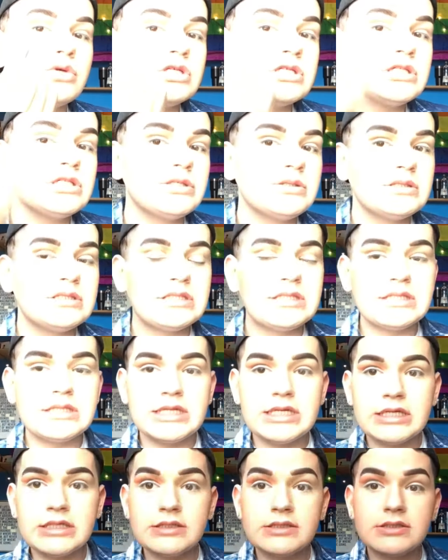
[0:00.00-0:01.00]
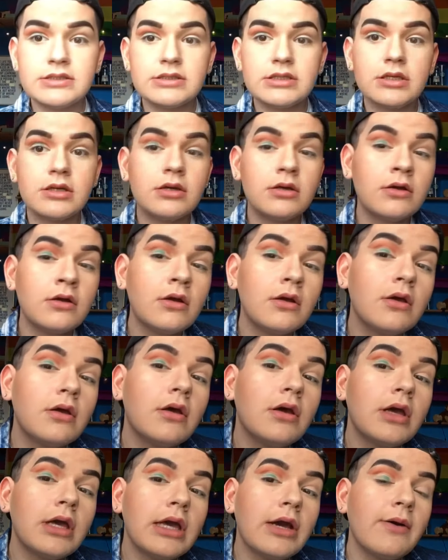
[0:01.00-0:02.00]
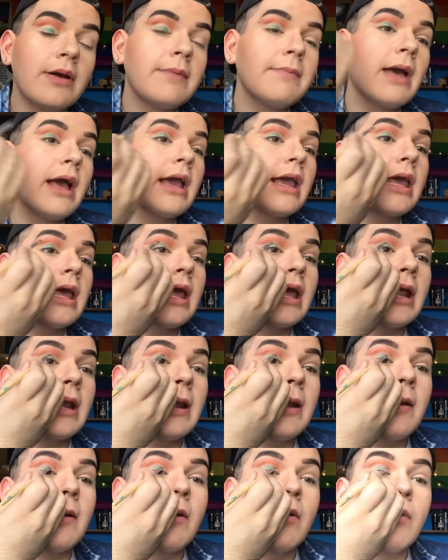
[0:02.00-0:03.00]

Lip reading: Just using this and going back in.